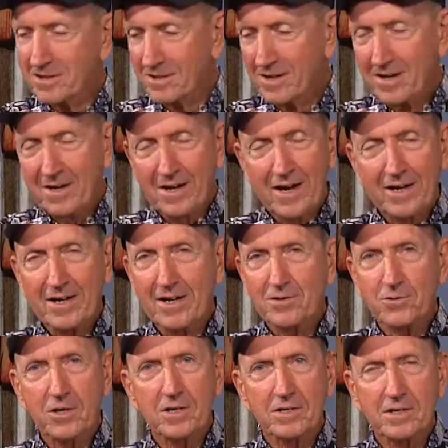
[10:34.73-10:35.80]
And I got to
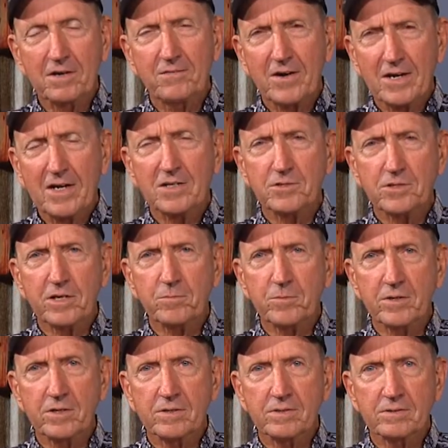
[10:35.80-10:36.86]
thinking, if I got snake
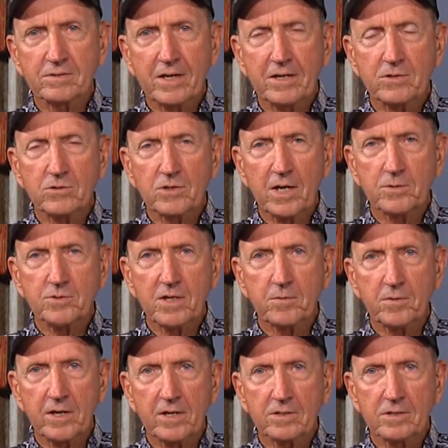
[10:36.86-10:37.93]
bit out here in Cape San
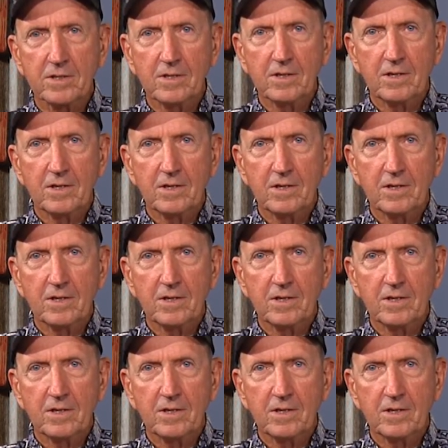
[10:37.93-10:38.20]
Blas,